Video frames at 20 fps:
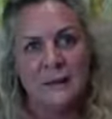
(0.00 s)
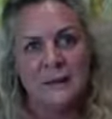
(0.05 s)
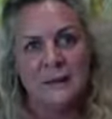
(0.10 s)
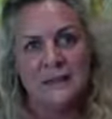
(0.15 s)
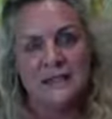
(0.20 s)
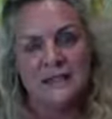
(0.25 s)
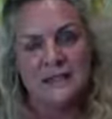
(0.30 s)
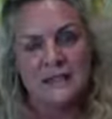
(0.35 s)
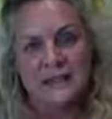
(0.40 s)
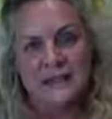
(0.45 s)

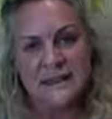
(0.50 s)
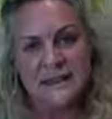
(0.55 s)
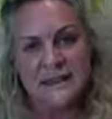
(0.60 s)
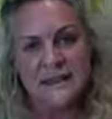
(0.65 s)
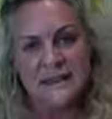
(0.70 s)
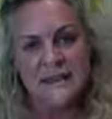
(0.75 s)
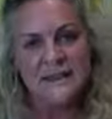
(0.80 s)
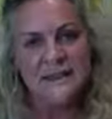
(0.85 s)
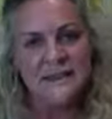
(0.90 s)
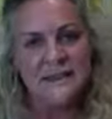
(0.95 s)
stay
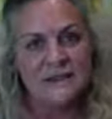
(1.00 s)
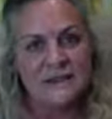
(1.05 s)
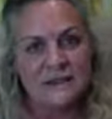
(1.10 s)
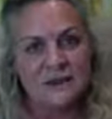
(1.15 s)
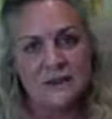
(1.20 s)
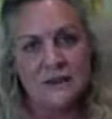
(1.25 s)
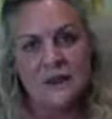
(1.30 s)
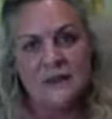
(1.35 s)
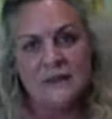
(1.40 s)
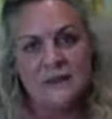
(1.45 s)
centered and
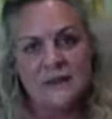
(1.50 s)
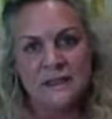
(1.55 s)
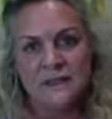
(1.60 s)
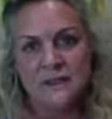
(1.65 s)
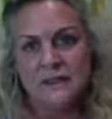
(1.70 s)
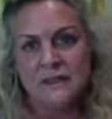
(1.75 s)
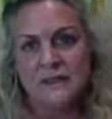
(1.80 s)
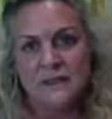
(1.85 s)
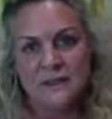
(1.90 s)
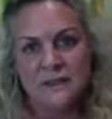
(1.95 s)
grounded in
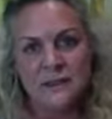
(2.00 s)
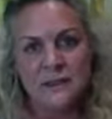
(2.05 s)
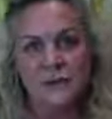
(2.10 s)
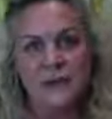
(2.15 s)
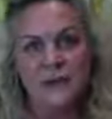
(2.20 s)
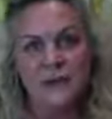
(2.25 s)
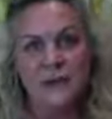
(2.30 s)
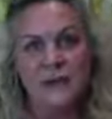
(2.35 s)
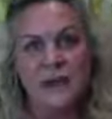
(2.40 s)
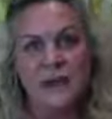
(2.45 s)
your
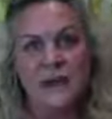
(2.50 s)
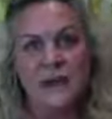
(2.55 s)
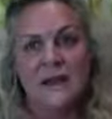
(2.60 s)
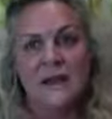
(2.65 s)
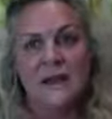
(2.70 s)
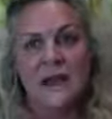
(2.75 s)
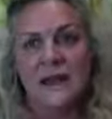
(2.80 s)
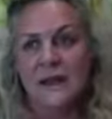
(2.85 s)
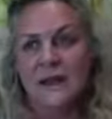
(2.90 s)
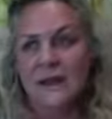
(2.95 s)
truth.
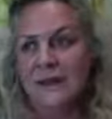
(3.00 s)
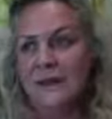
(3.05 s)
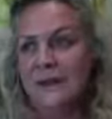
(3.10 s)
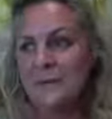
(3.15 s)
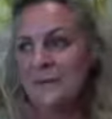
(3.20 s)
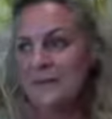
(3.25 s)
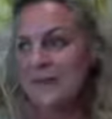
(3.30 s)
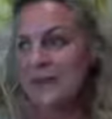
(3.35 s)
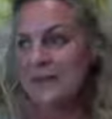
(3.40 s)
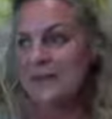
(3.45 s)
It